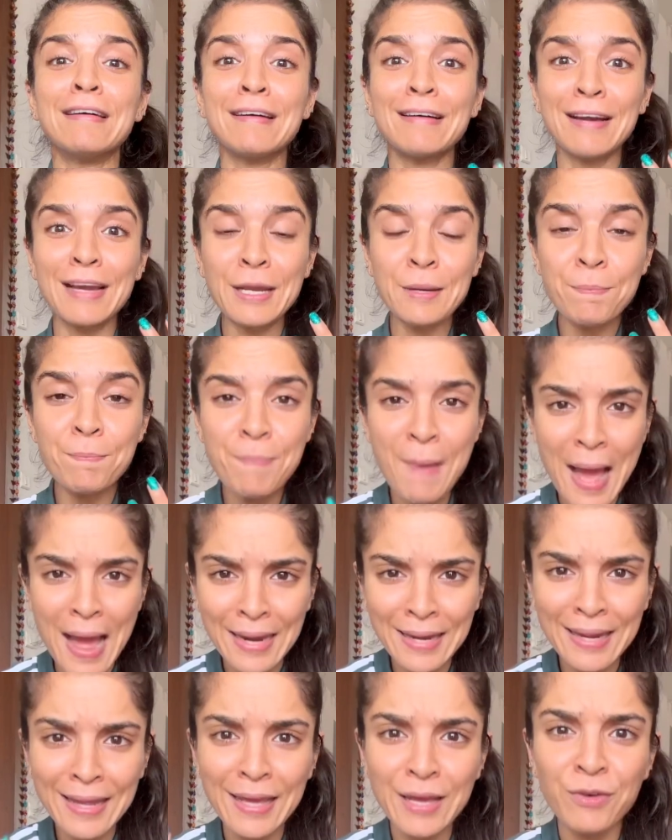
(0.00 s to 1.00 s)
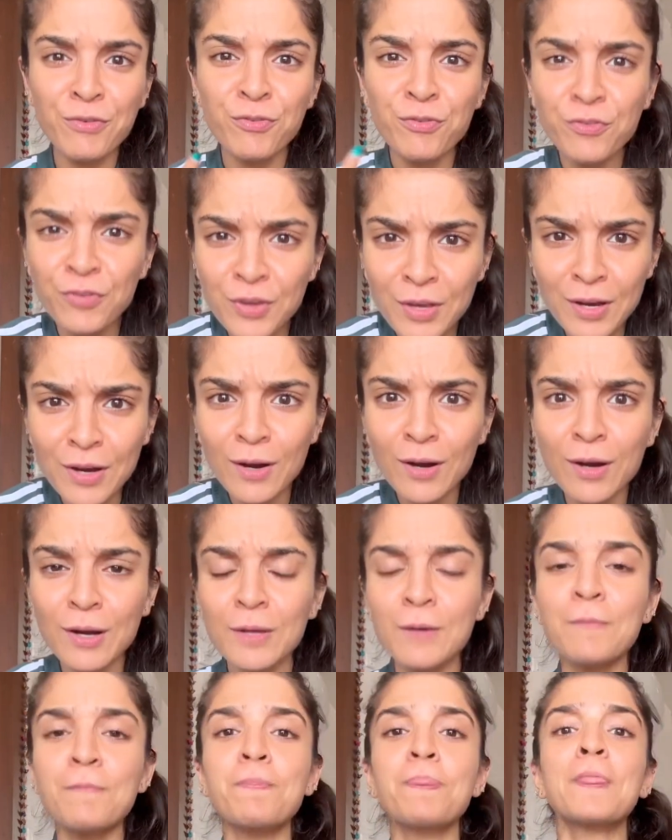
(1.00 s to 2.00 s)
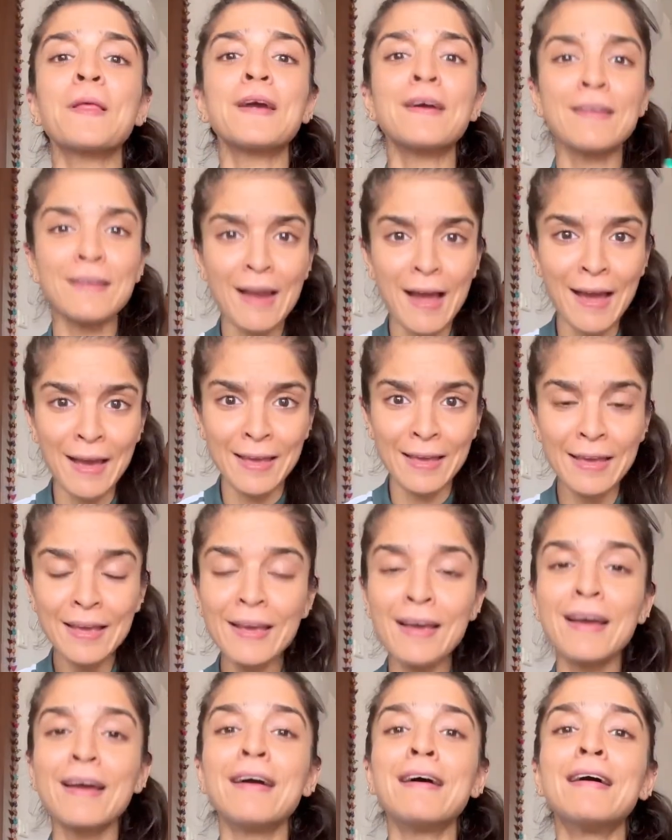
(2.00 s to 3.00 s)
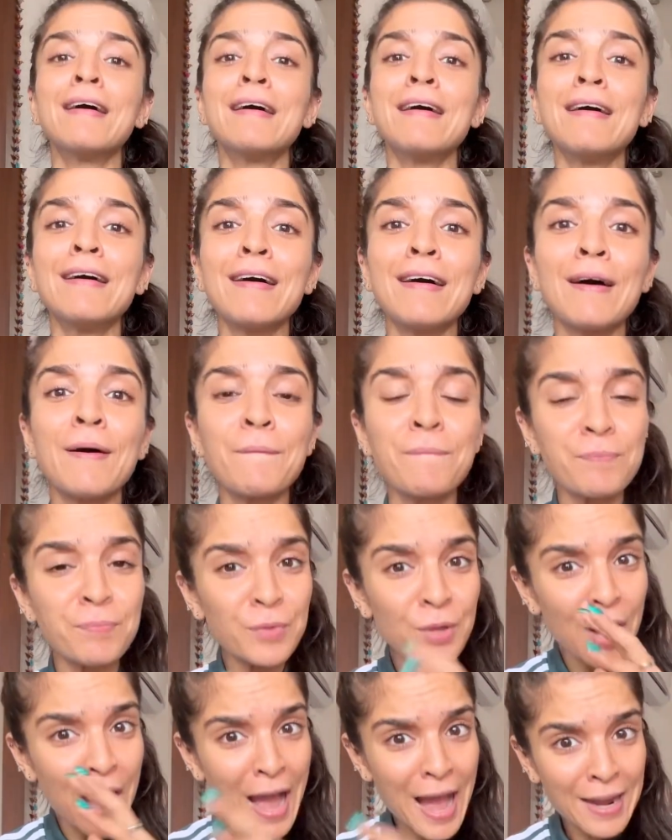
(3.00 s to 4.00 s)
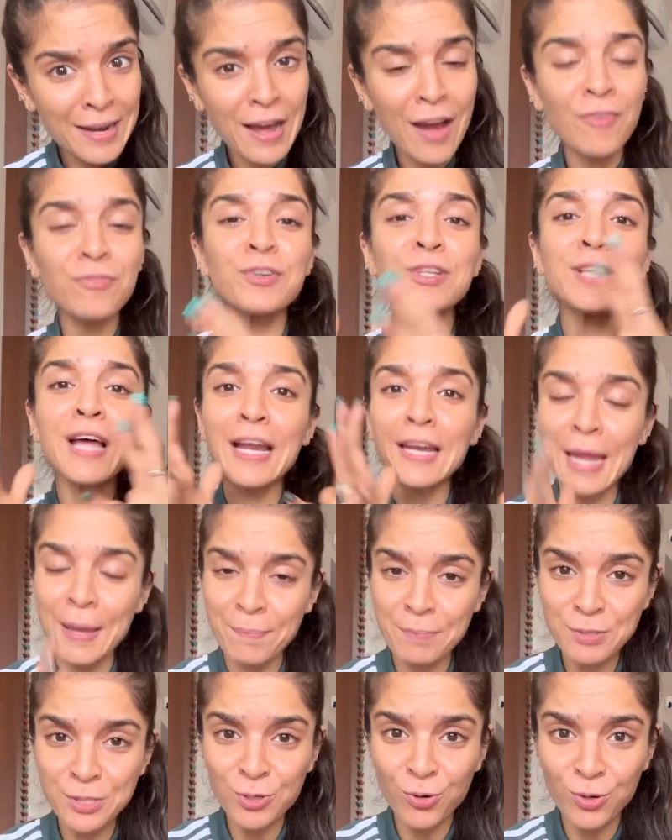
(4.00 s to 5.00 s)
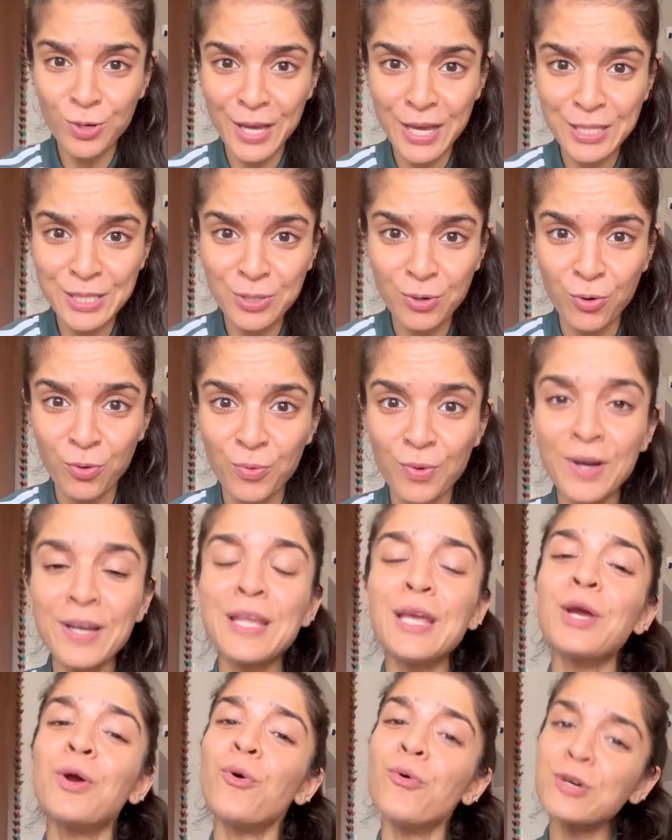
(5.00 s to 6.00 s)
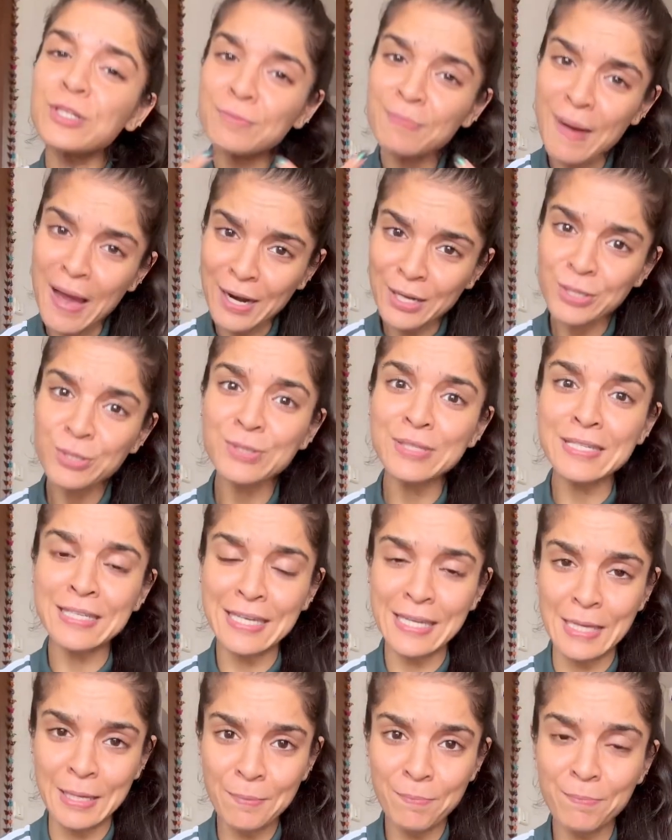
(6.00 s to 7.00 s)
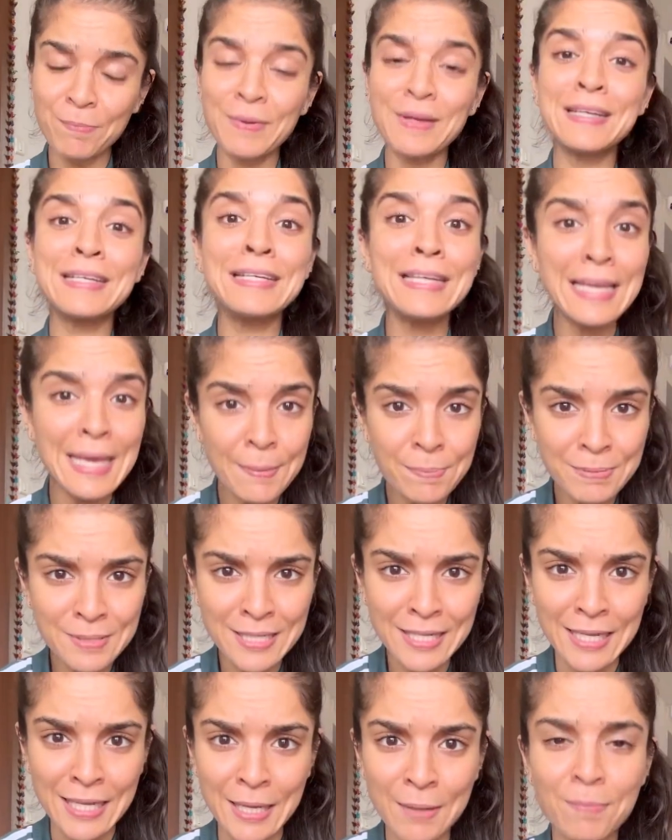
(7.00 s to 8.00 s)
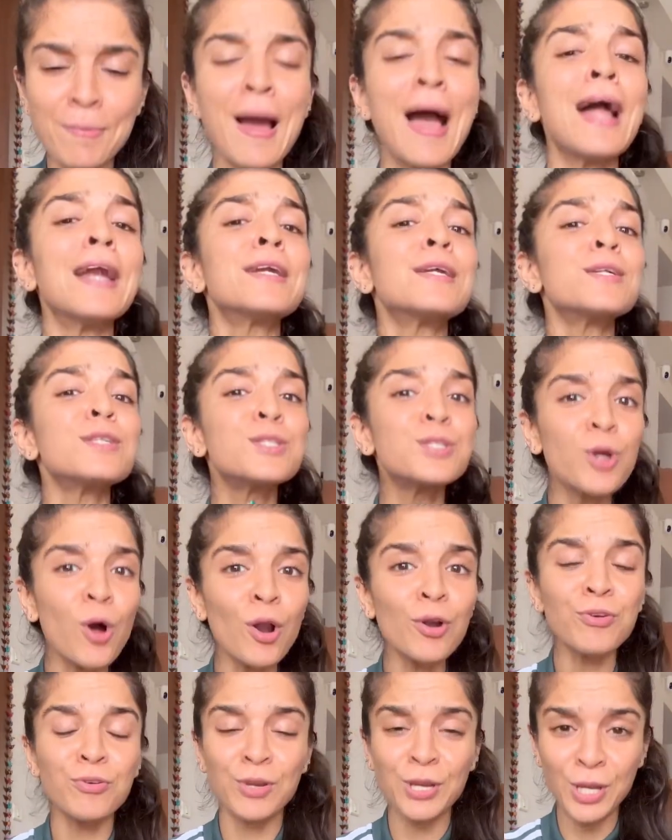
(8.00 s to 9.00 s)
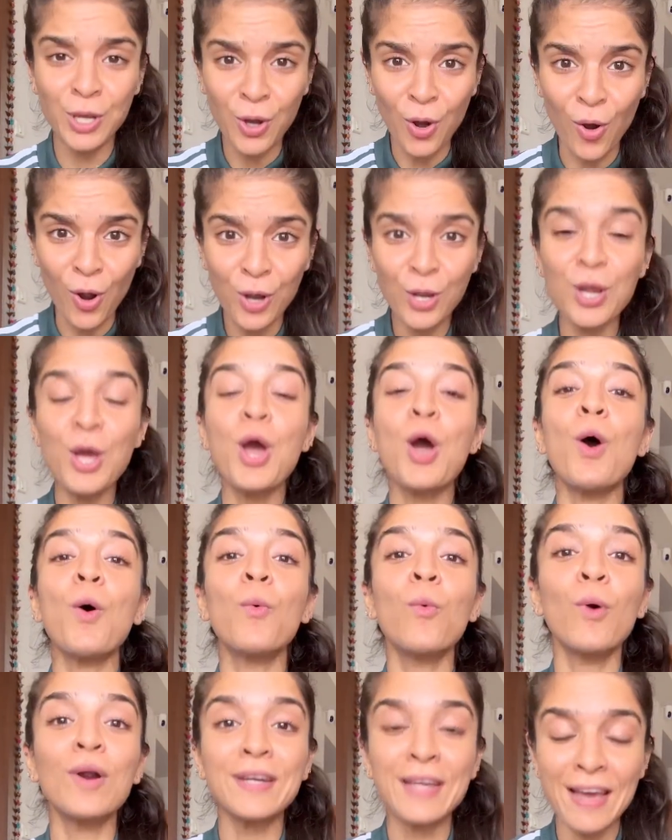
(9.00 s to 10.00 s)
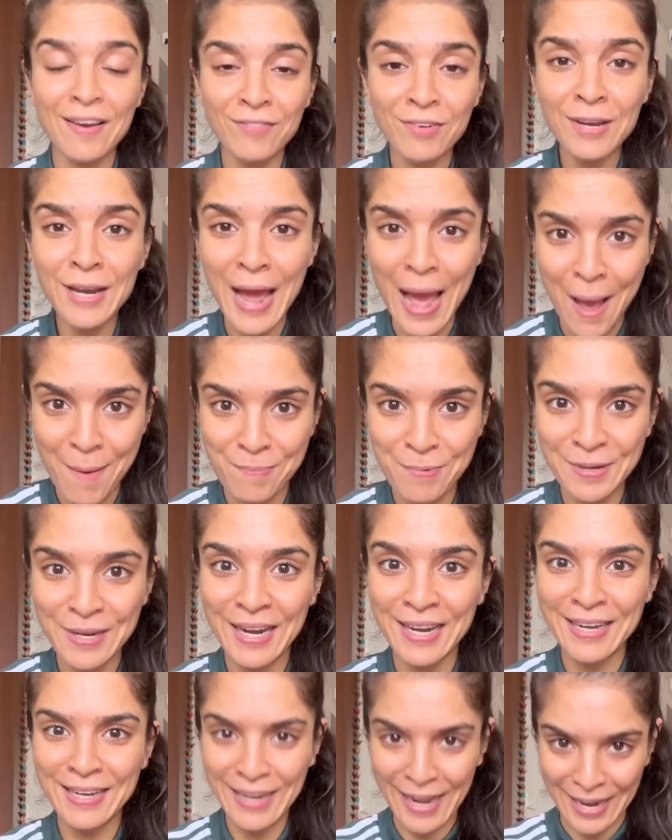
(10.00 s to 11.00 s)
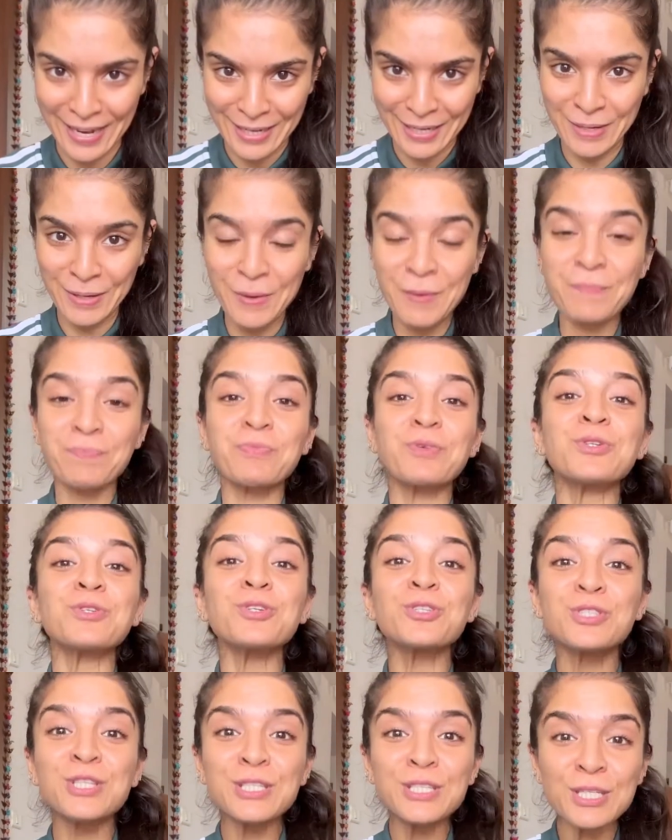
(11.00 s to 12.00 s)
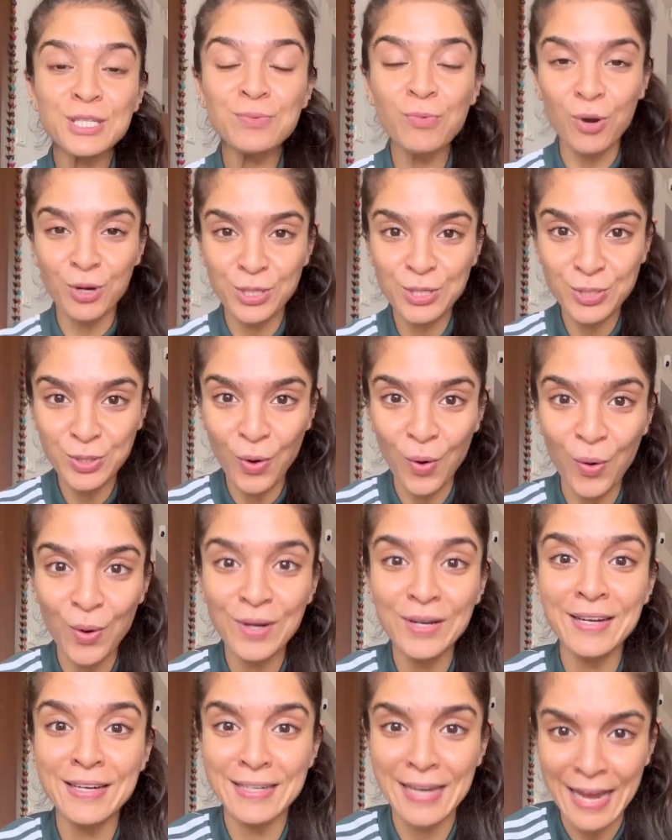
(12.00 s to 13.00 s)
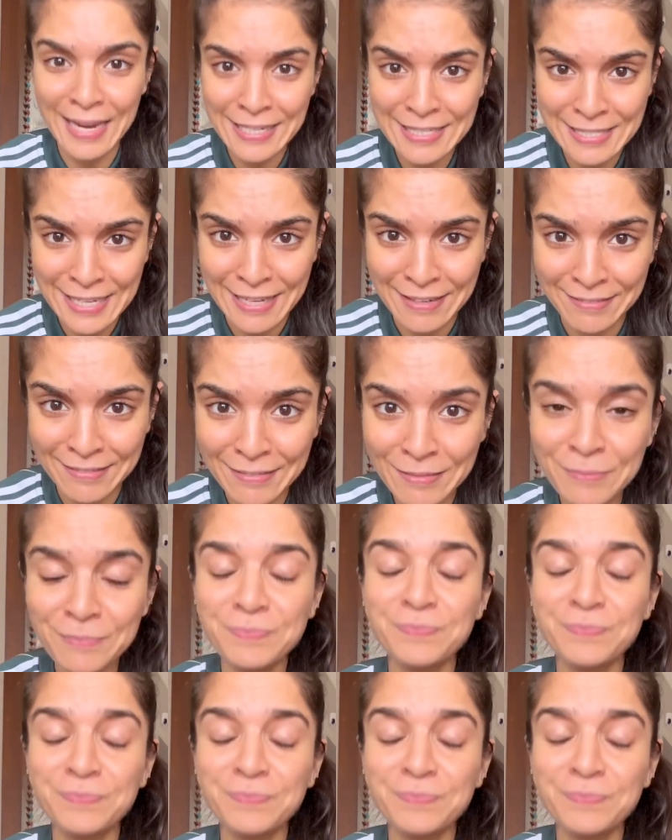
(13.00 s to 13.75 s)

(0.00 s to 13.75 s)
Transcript: in panic, fear, crying, and after that episode gets over, he goes back to sleep, deep sleep, and does not recall whatever happened at night. So this is what is called a night terror.